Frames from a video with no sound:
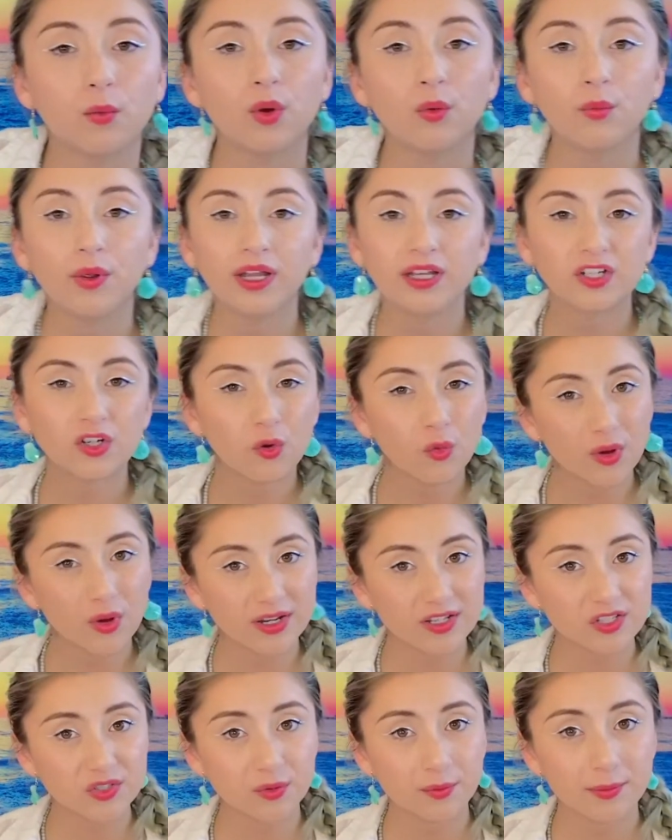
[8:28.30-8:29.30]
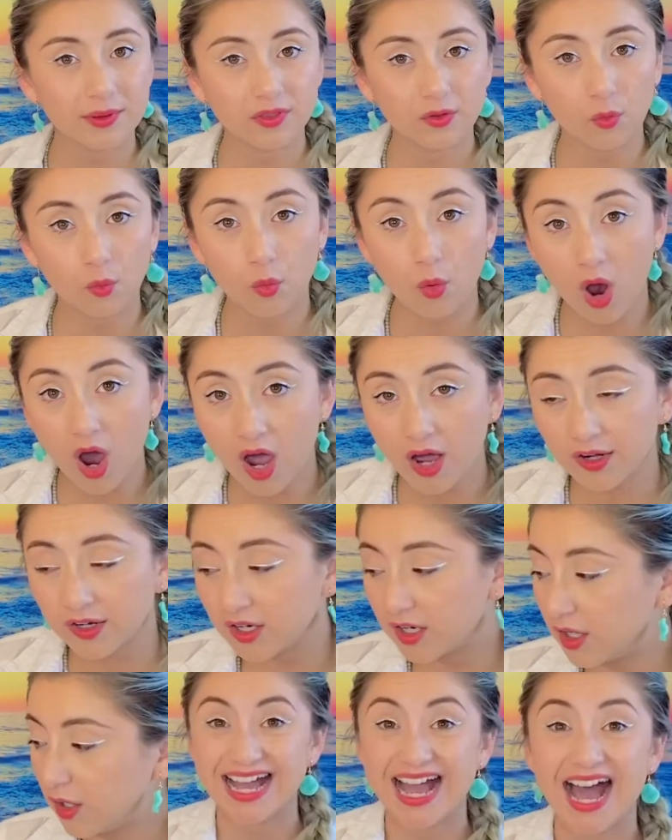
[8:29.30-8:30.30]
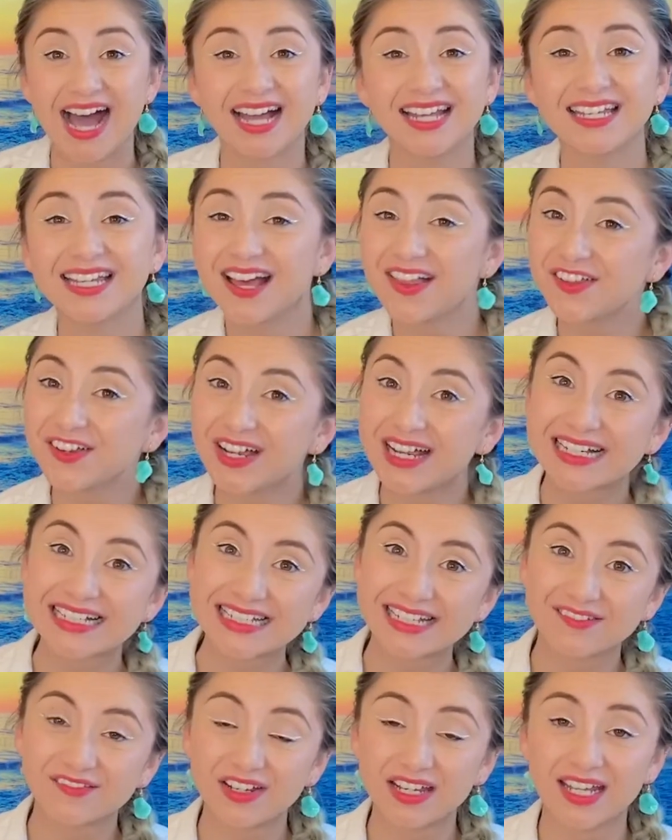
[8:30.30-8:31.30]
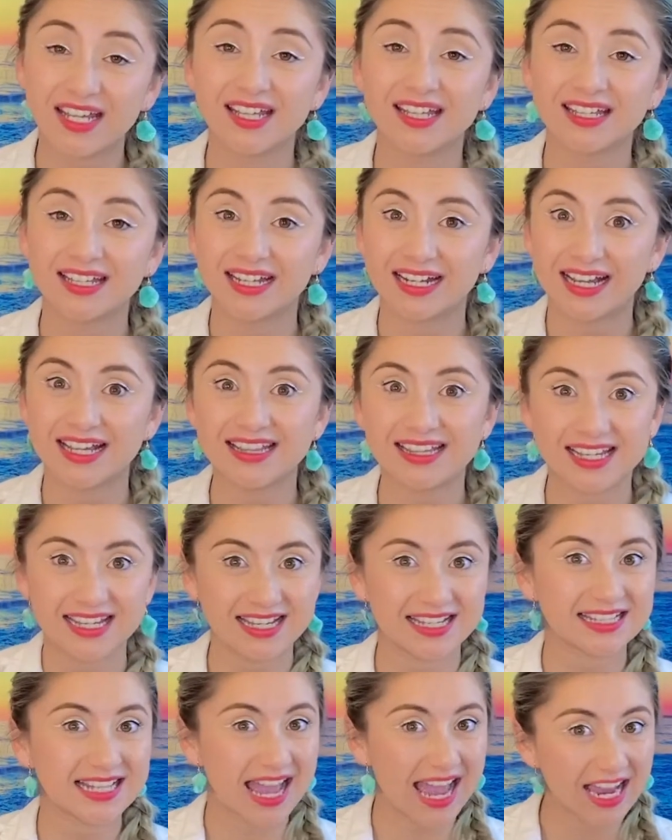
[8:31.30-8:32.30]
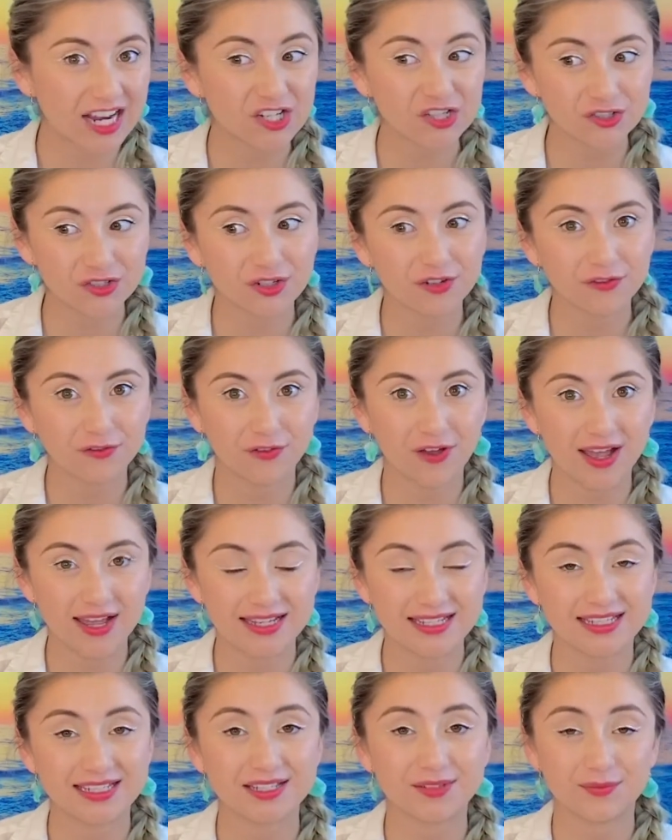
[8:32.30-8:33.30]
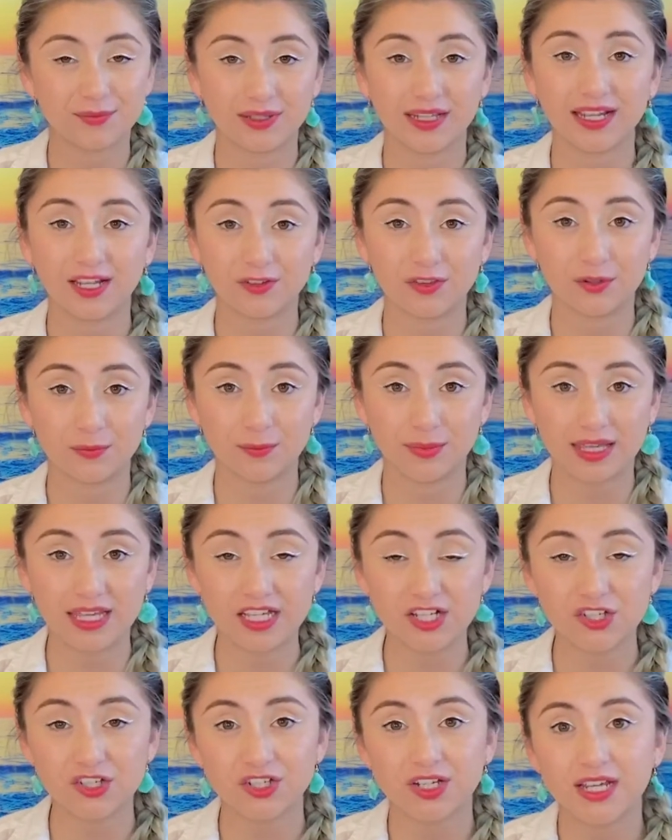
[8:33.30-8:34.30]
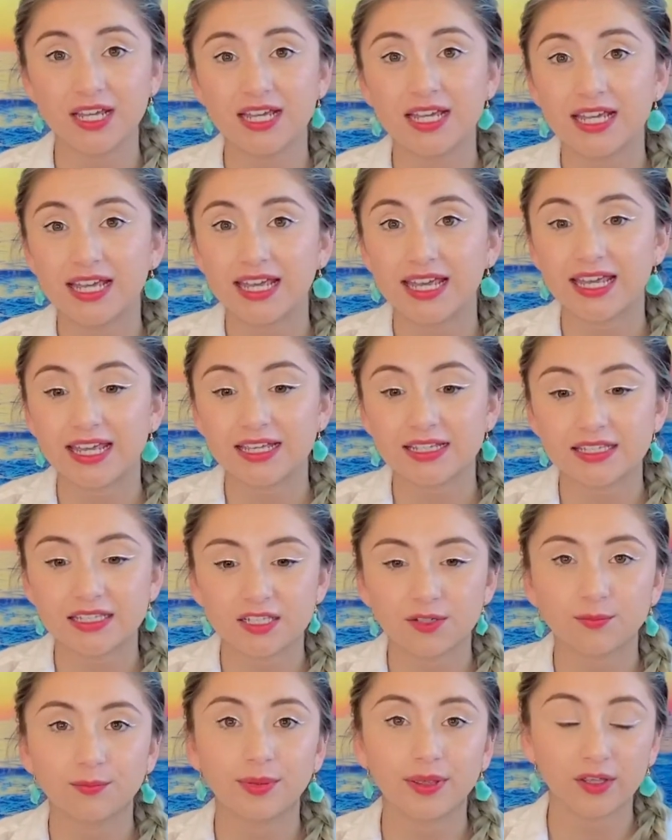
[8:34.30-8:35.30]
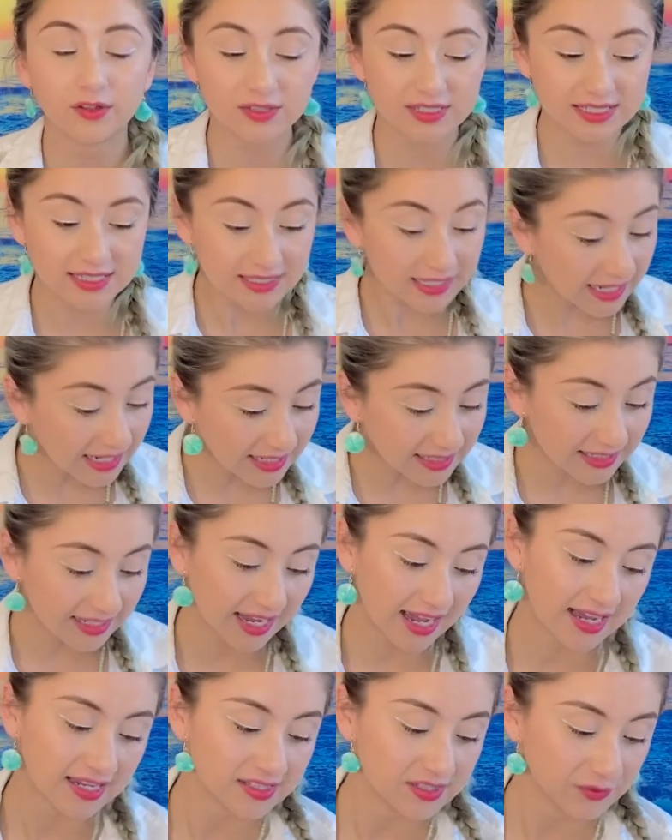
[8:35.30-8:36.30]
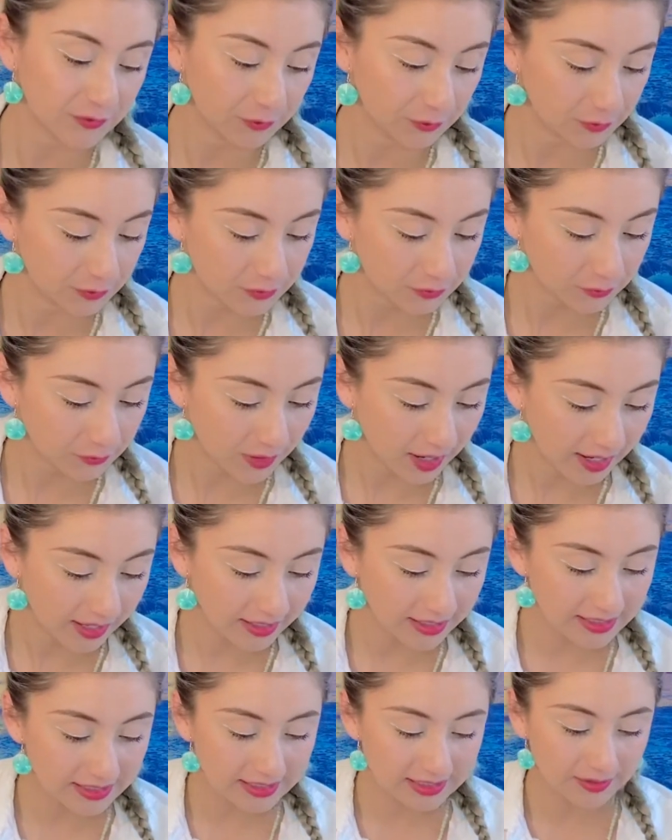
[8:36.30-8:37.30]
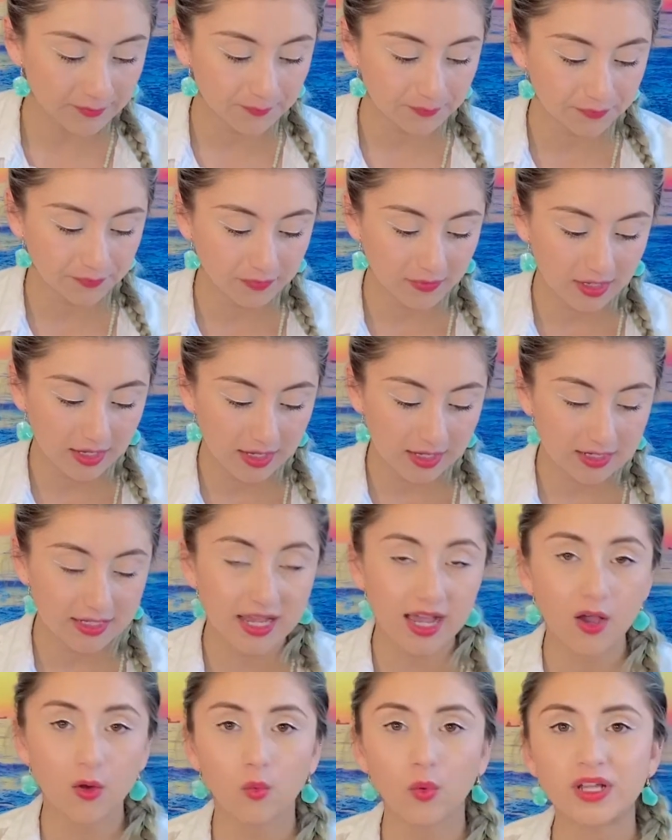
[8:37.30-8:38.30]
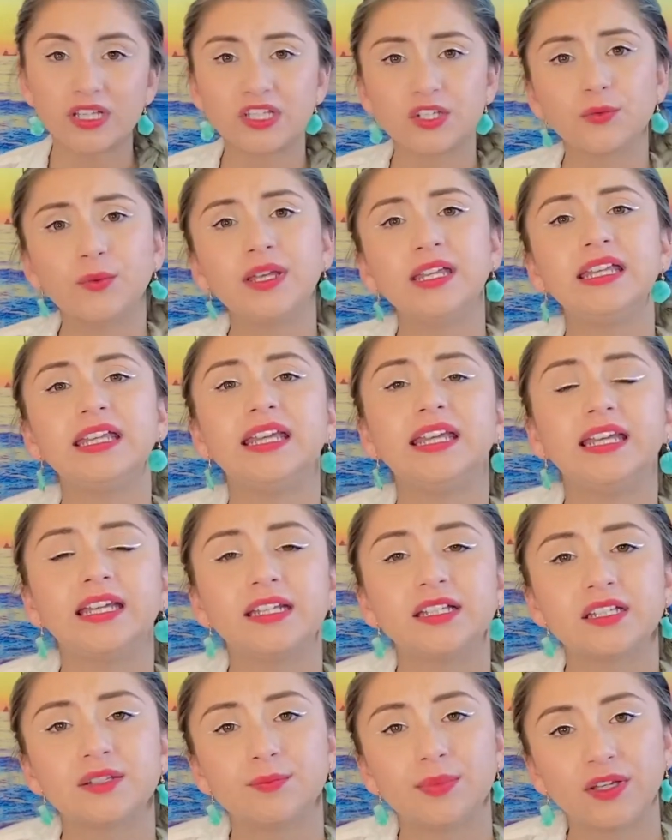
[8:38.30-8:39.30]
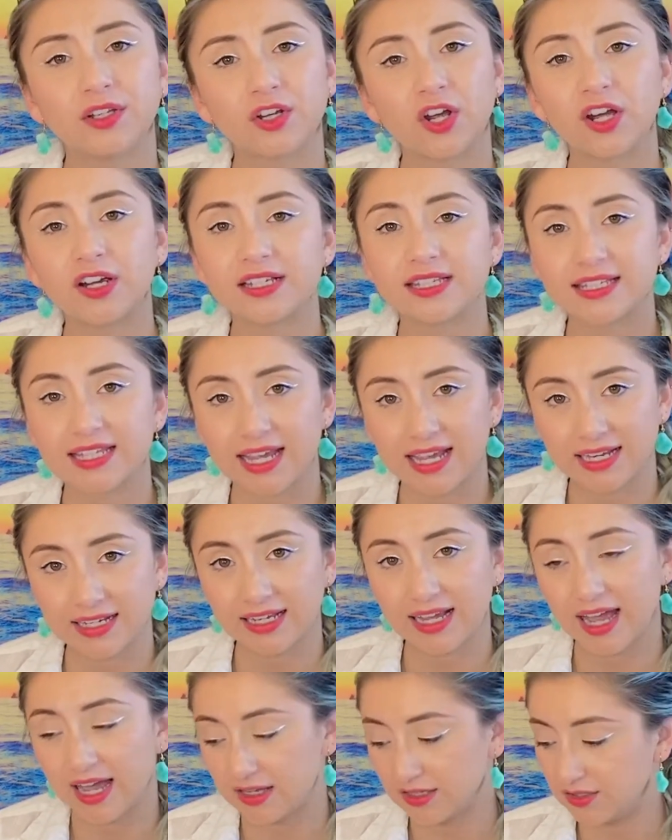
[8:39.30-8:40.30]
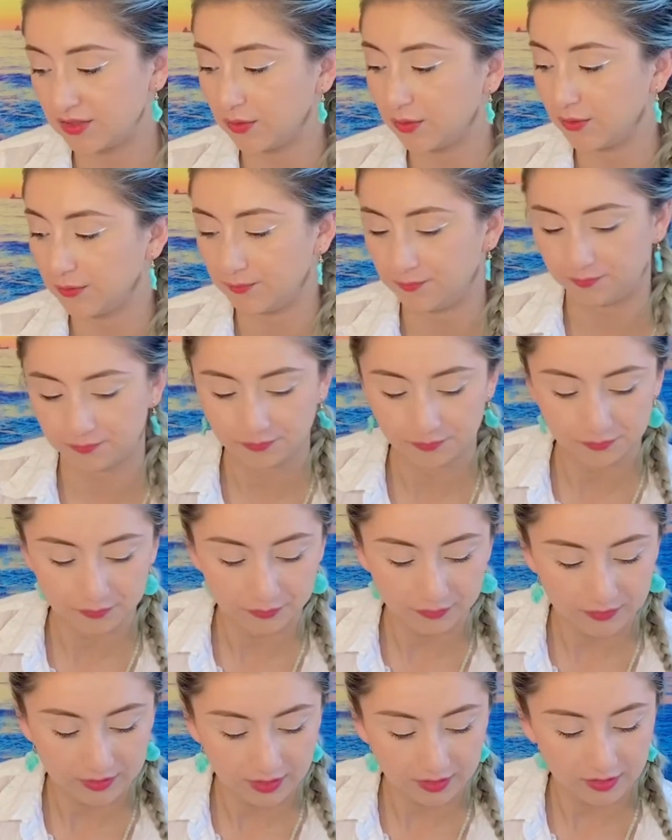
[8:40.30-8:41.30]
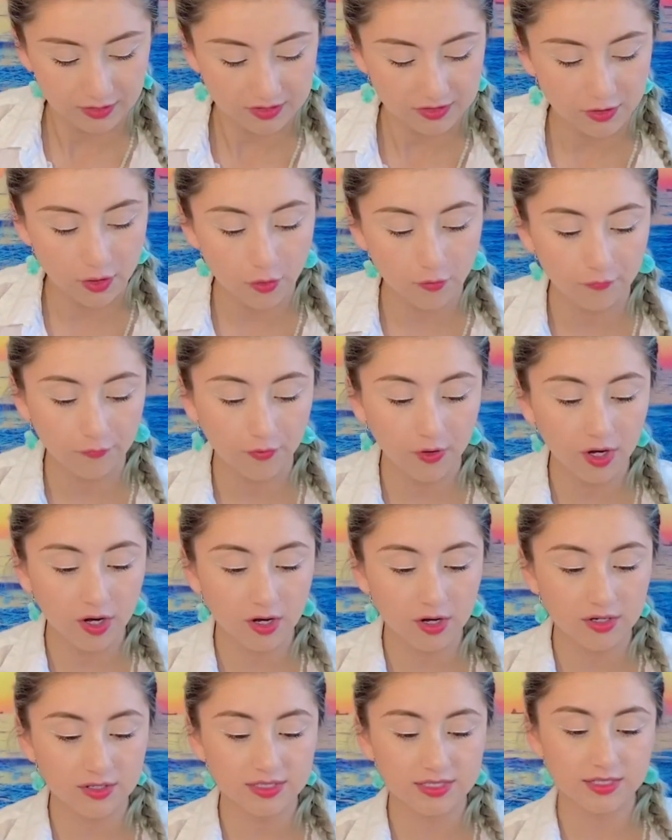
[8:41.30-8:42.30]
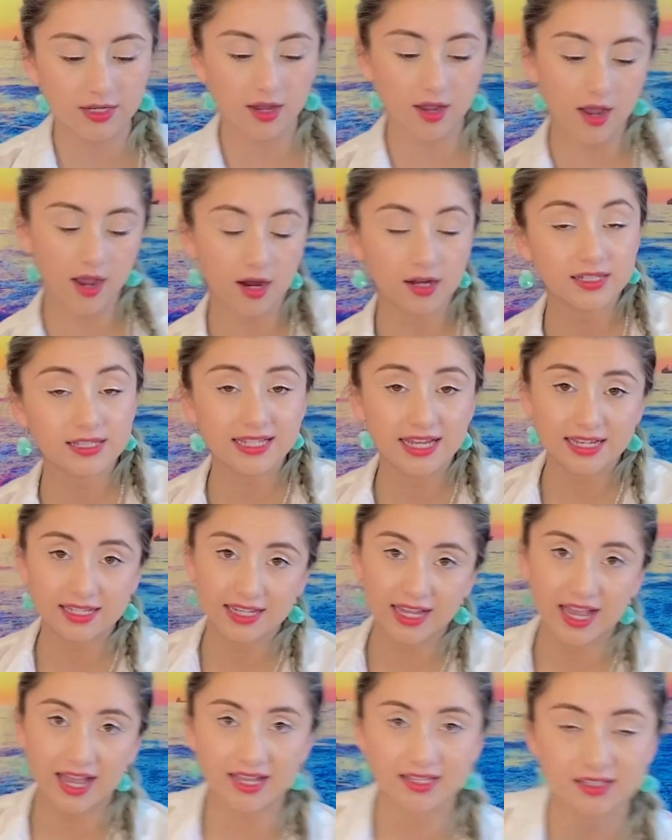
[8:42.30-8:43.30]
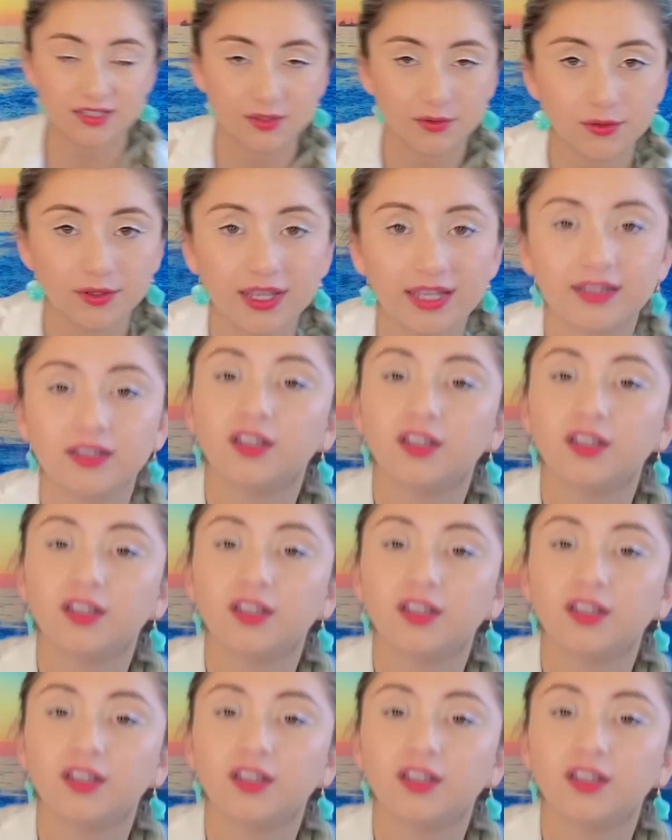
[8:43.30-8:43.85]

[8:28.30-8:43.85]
when we don't want to swim in the water, another activity that I think is extra fun to play on the beach is to build sandcastles, right? Now, what do we need to build our sandcastle? So first, our sandcastle can